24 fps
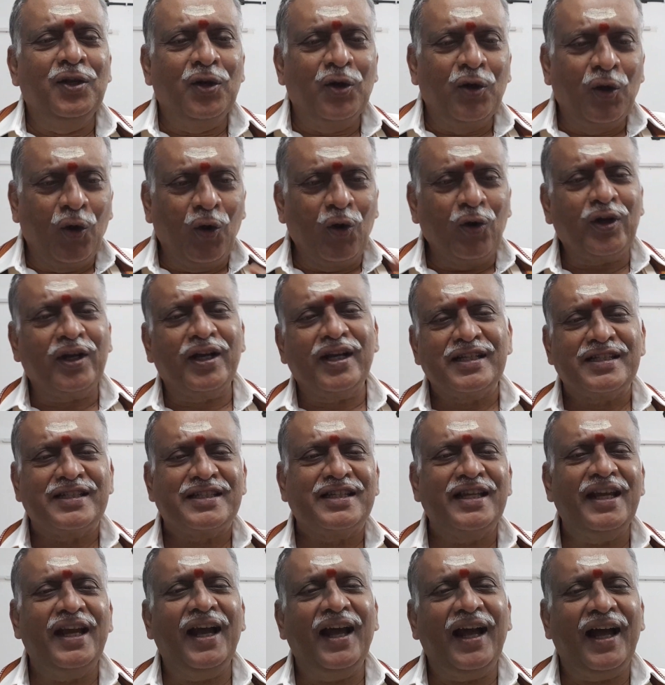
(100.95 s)

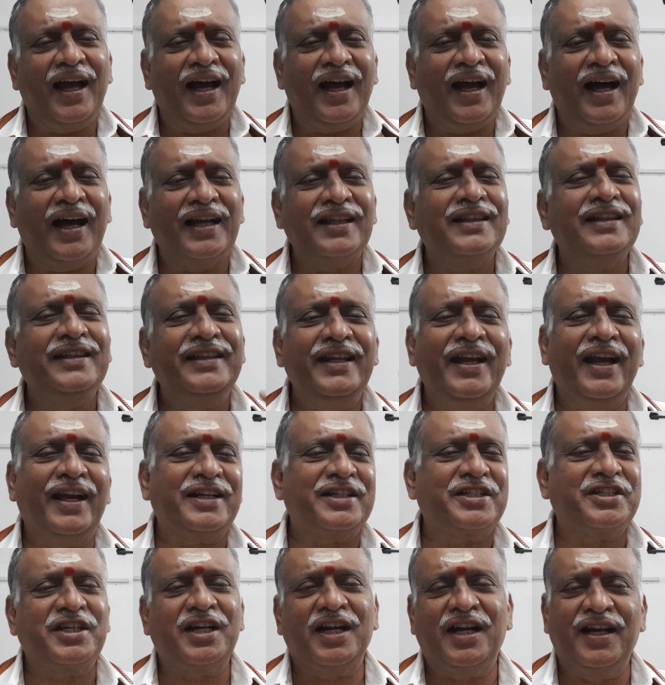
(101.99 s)
Lokasya
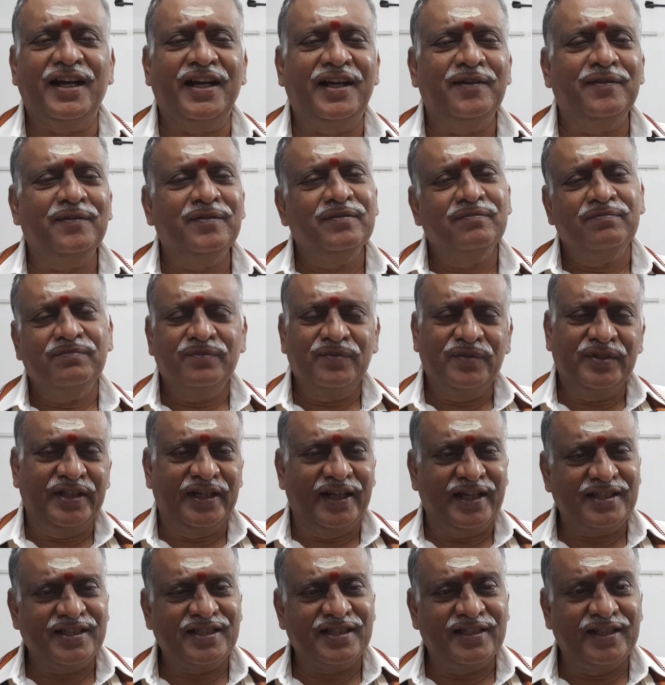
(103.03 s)
Adyakshaha.
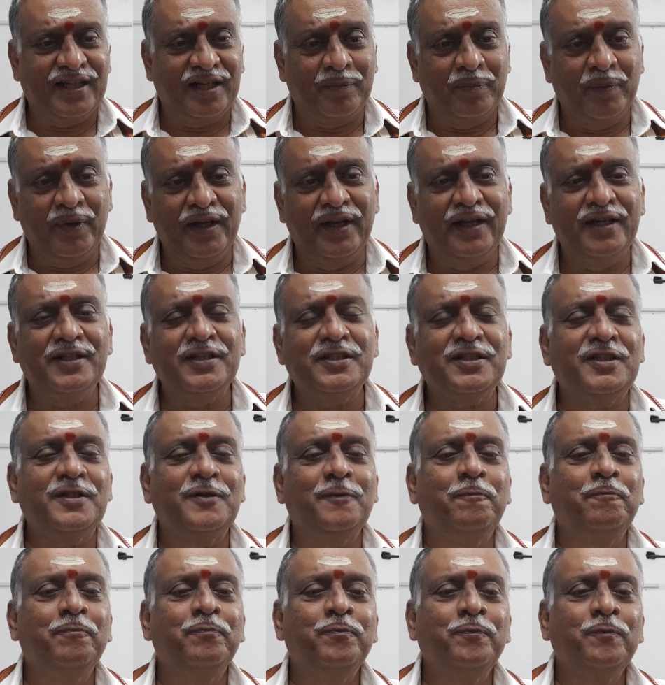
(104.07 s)
Yes, that means
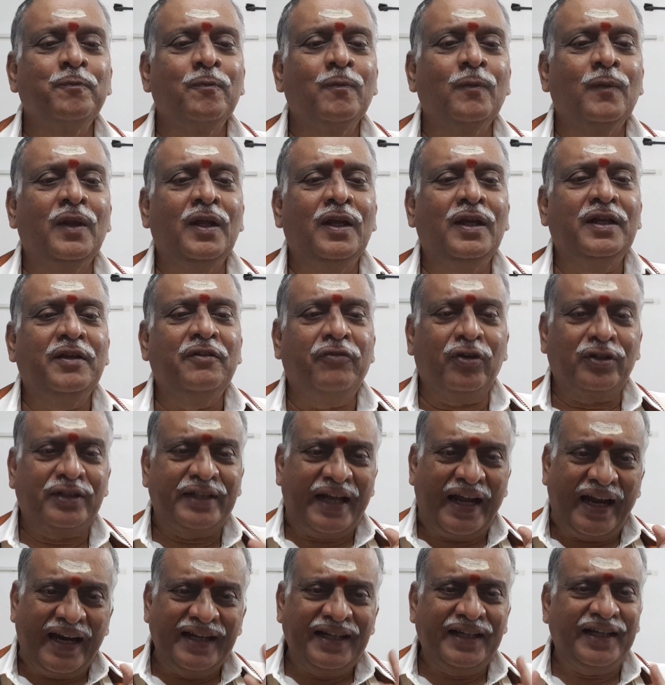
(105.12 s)
for
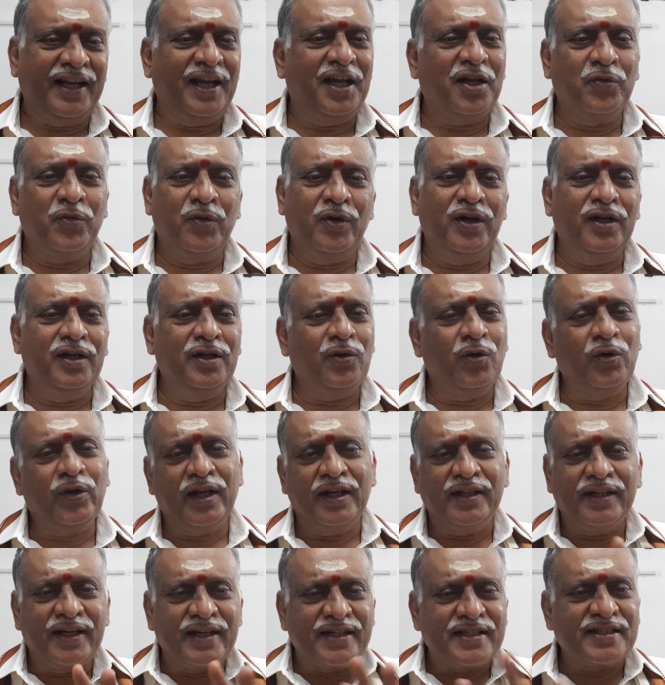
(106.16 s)
the entire world.
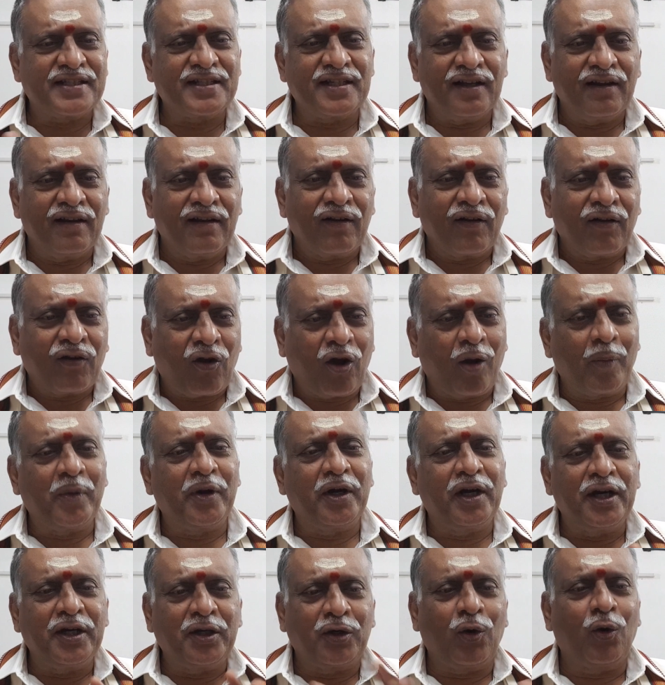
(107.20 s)
Okay, that is
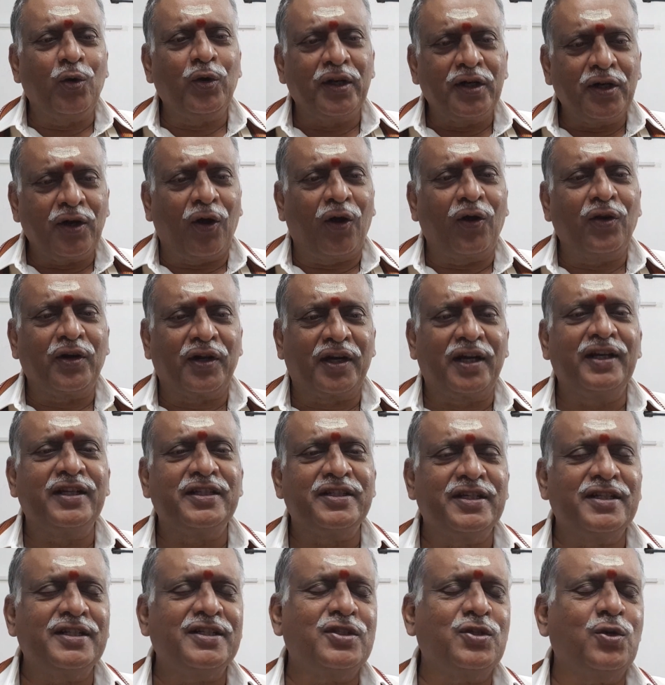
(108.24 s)
commonly told in all
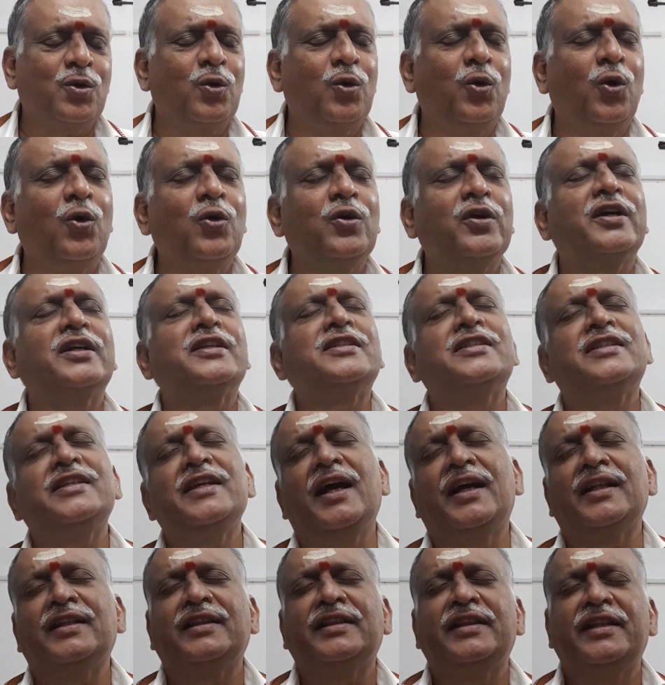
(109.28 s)
religions. So
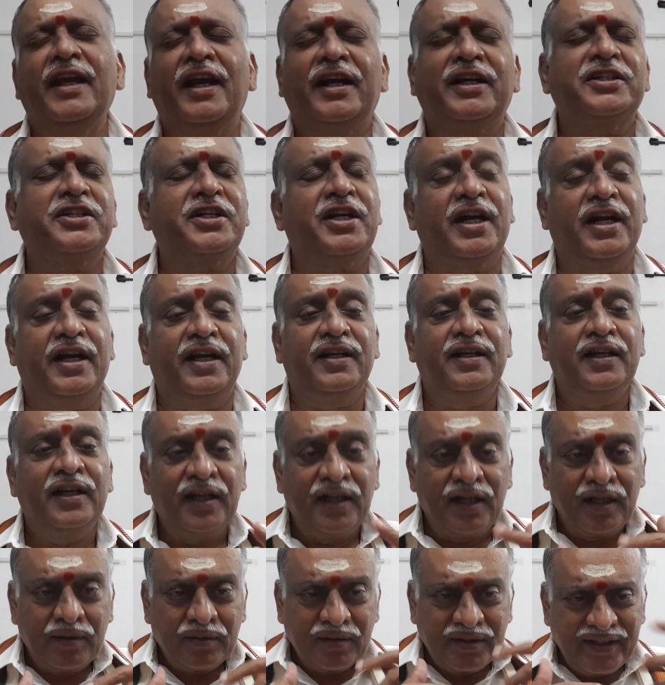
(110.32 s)
Lokasya Adyakshaha.
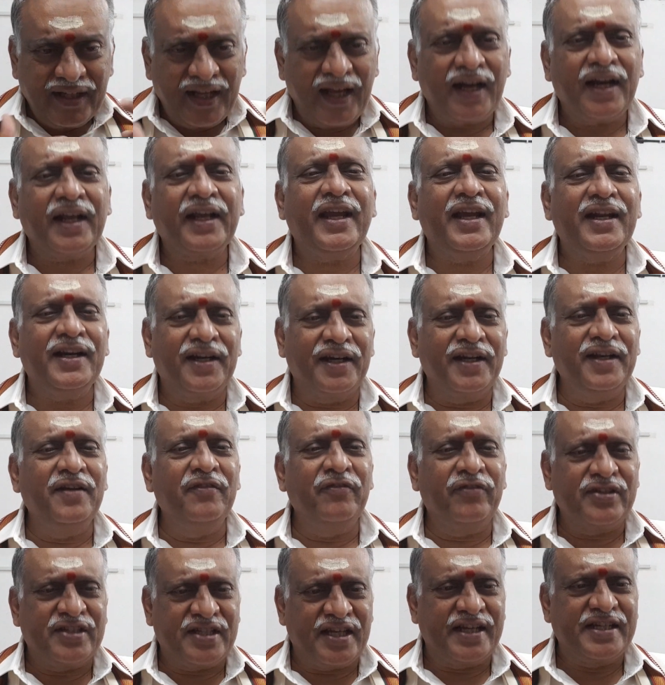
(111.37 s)
They are again
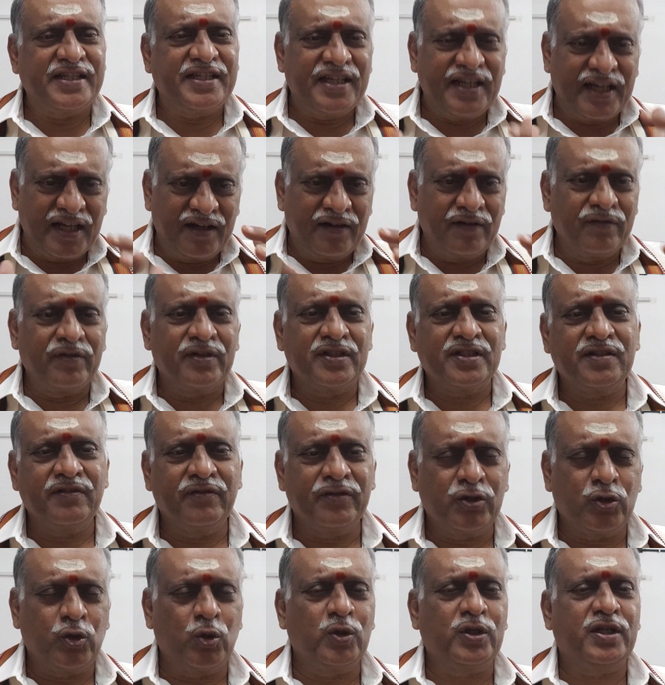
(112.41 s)
re-emphasizing in
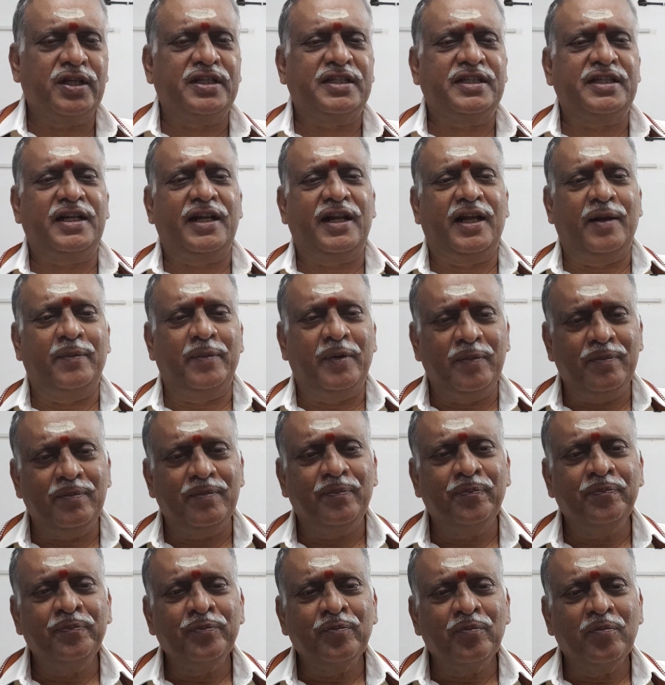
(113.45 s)
Vishnu Sahasranamam.
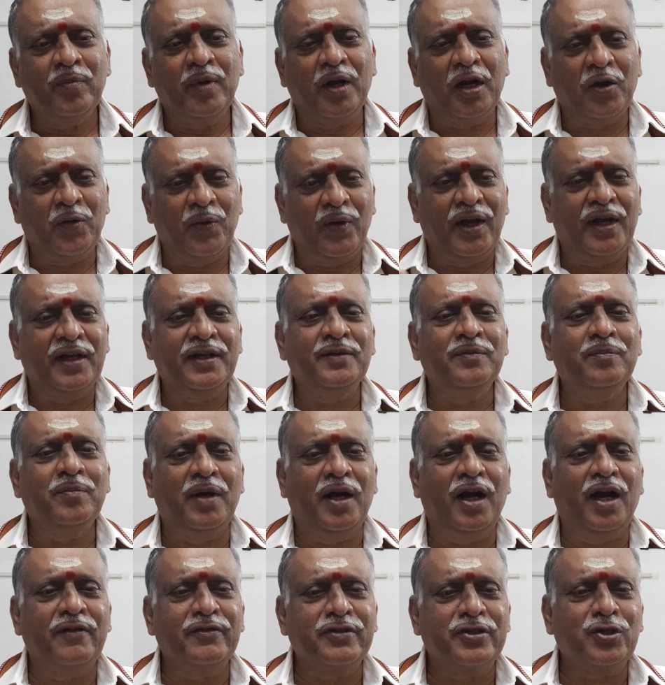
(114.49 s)
Bhagawan,
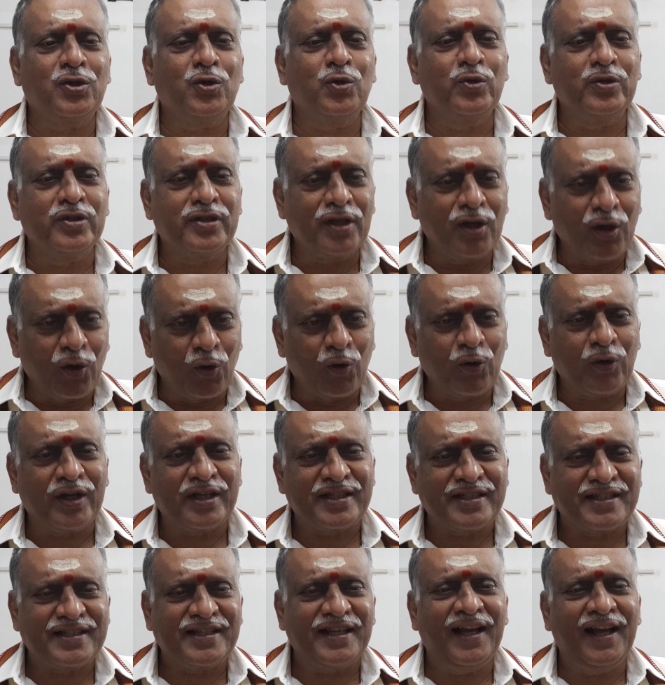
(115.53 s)
Mahavishnu is a
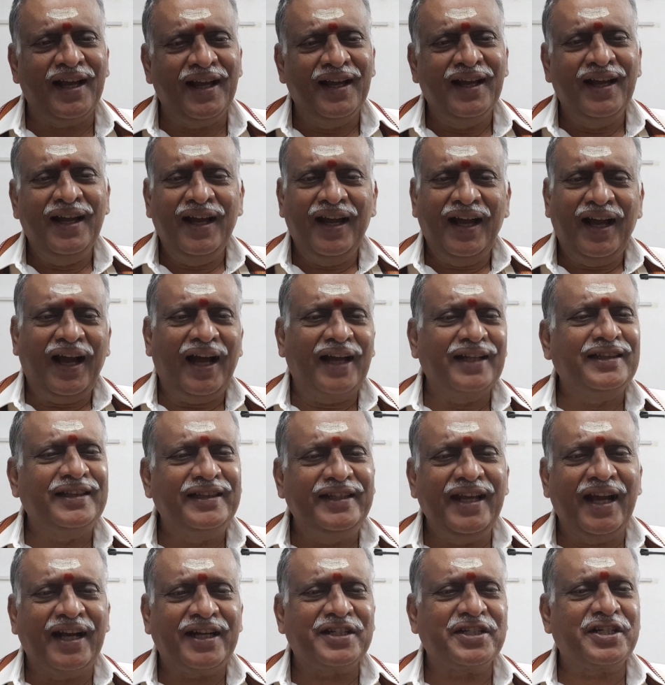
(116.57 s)
Lokasya
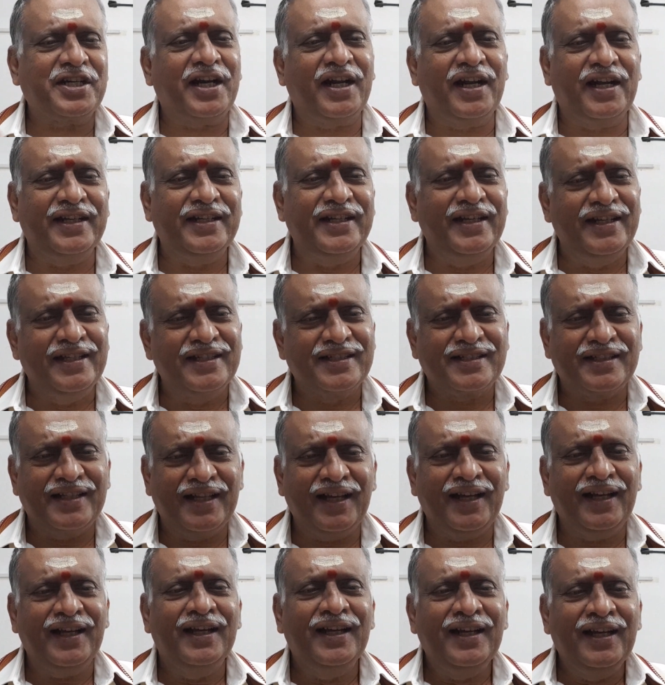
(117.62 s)
Adyakshaha. He is
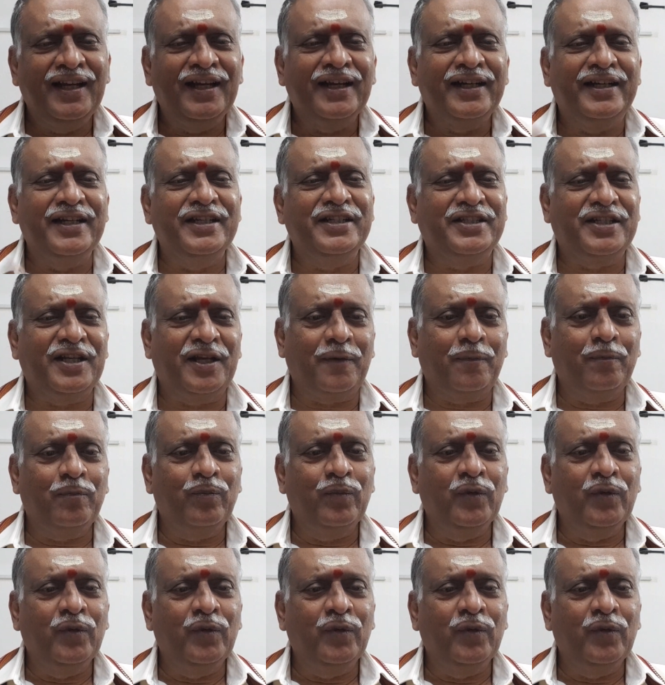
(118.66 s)
the teacher.